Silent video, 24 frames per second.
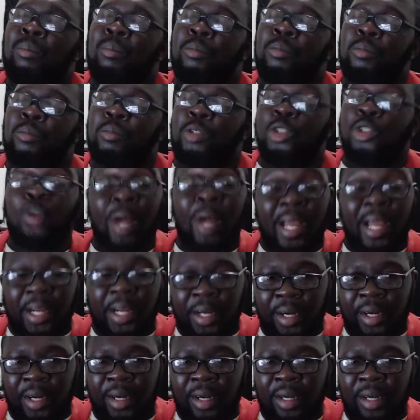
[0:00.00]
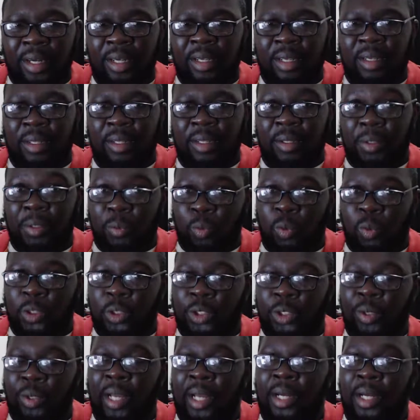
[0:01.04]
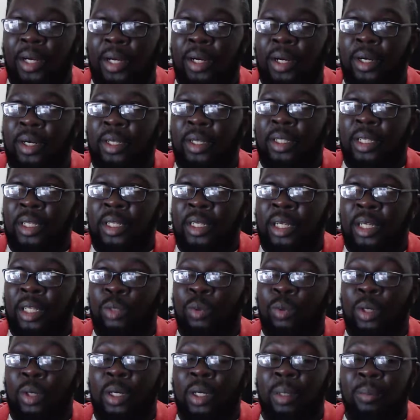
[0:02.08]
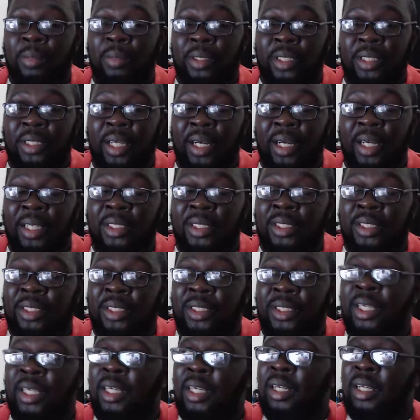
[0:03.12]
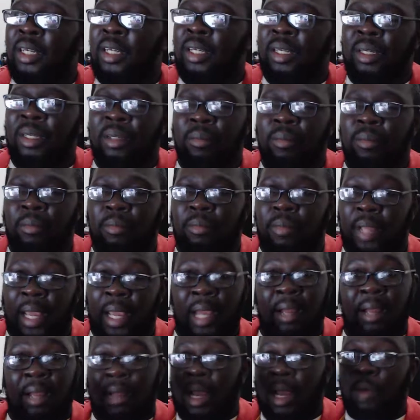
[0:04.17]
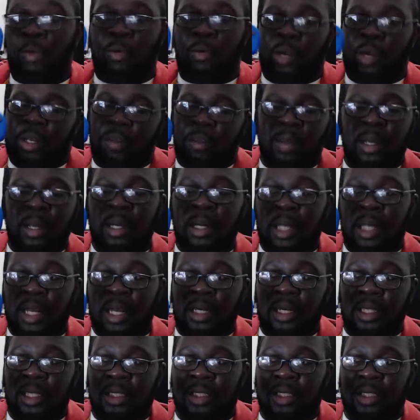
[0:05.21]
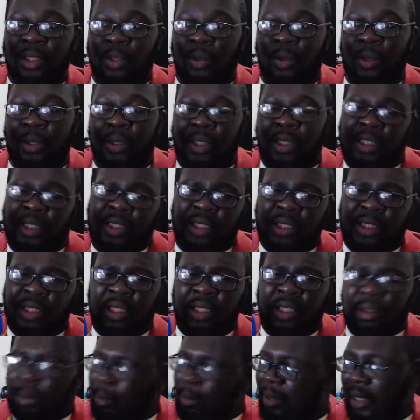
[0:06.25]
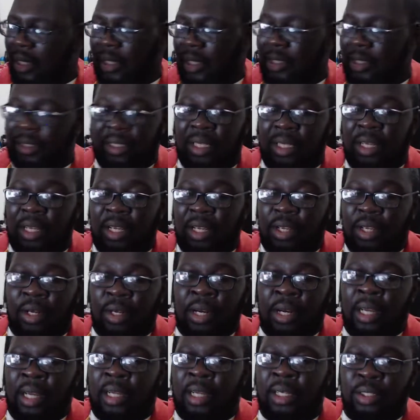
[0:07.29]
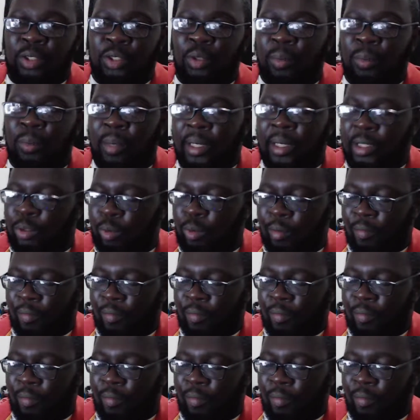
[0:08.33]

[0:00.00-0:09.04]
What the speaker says: Strider, another one, Dust. yeah, I would recommend getting this controller just because you're not going to do much with